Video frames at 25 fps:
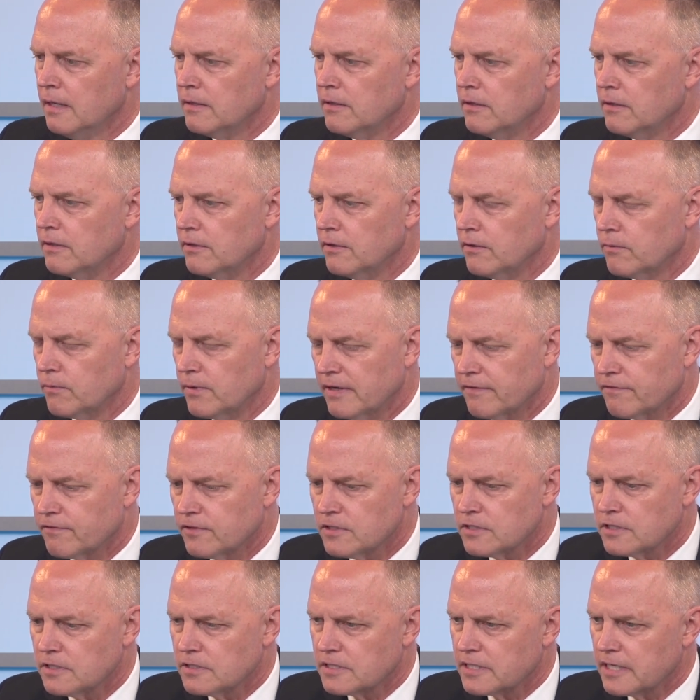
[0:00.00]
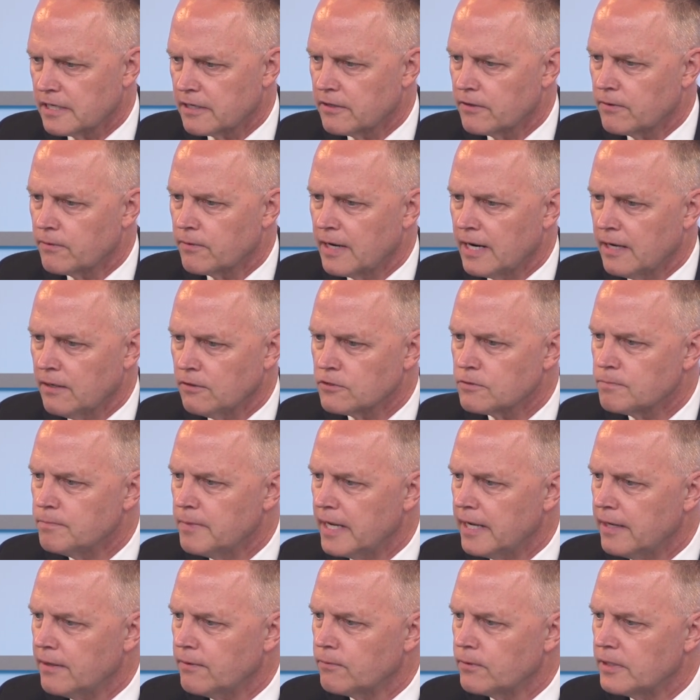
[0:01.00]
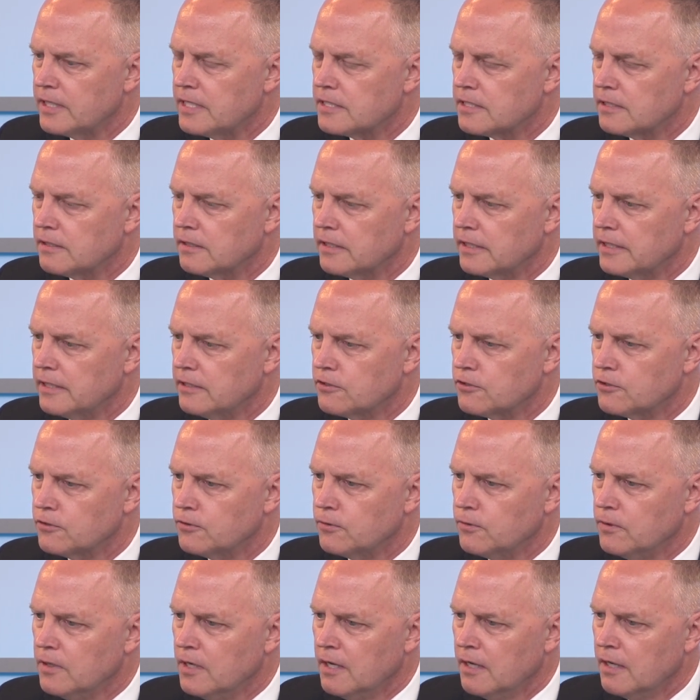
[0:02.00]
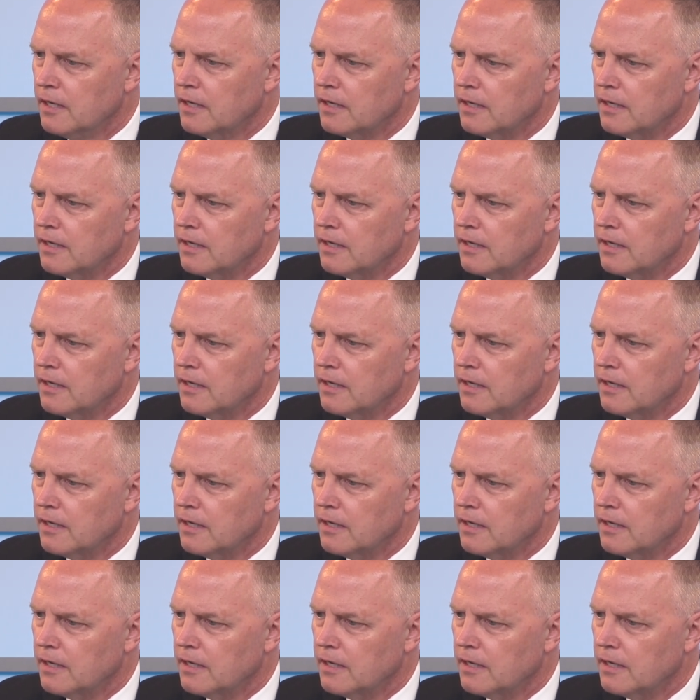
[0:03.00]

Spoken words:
The reference that Senator Rounds made recently to